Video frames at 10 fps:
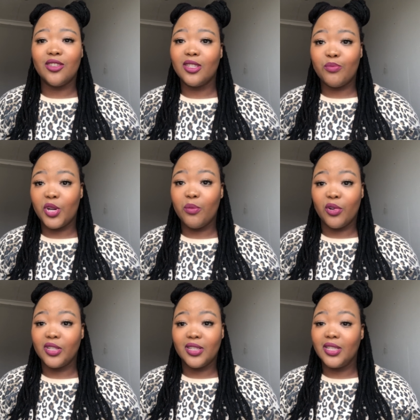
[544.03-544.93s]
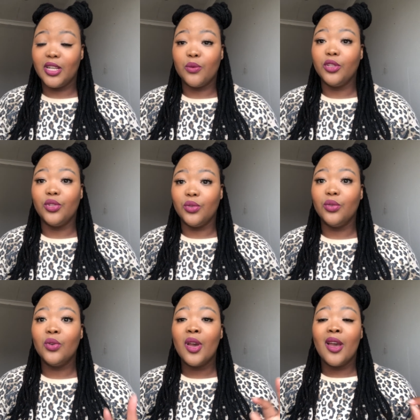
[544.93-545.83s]
a spray bottle. It will
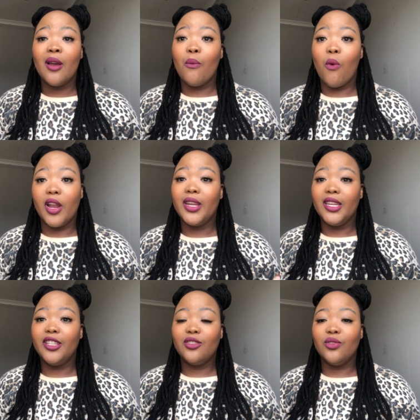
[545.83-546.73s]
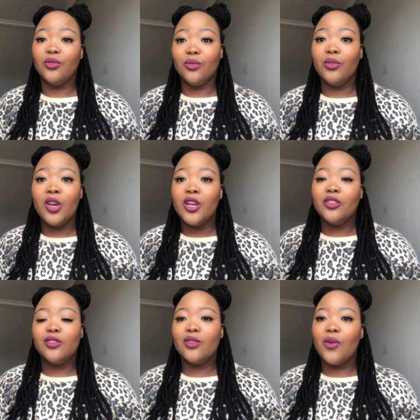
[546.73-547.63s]
do what it needs to do.
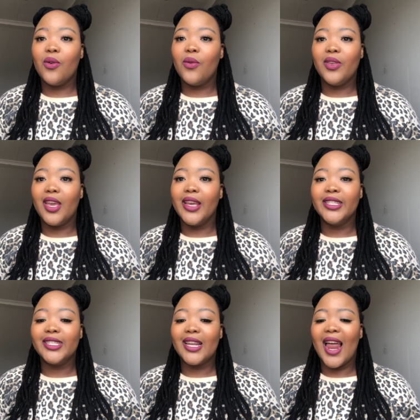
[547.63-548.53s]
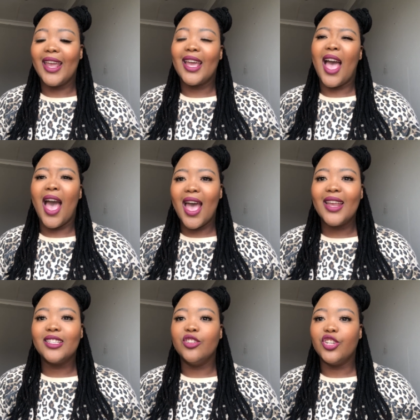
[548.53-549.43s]
So yes, like, I
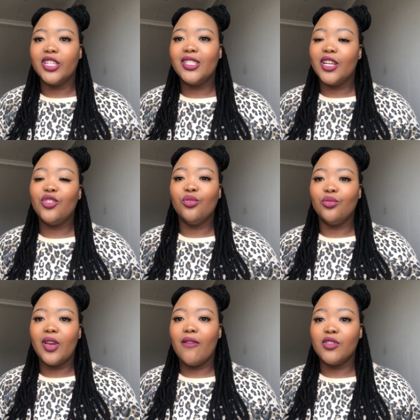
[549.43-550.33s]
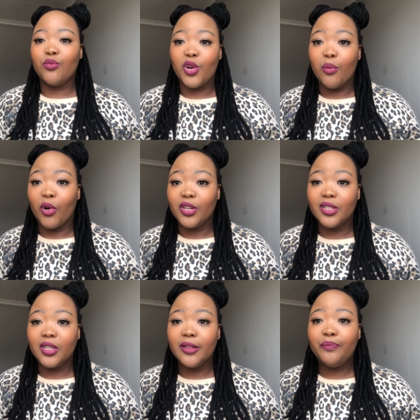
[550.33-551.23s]
suggest that you do have a spray
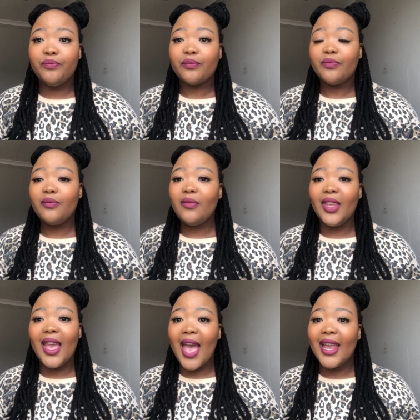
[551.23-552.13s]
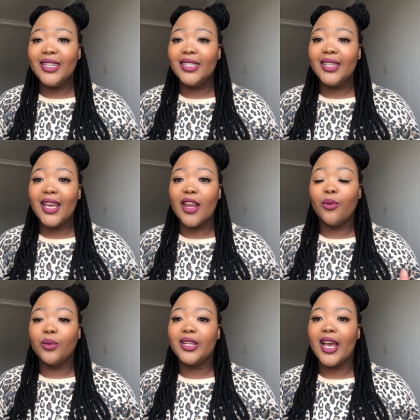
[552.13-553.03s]
bottle handy at
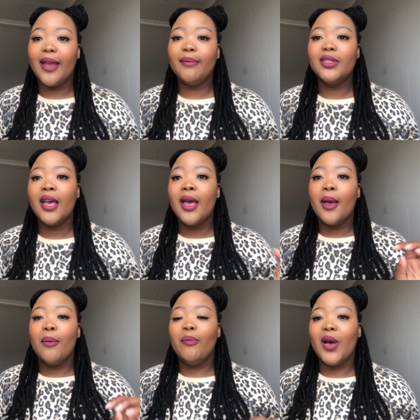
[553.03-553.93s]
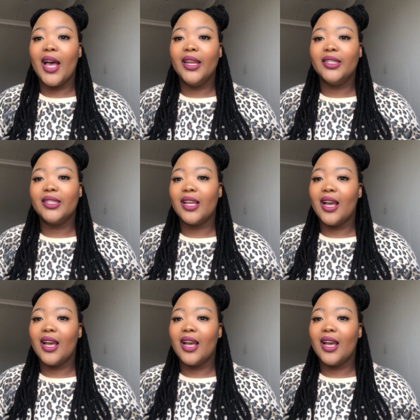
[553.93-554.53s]
all times. But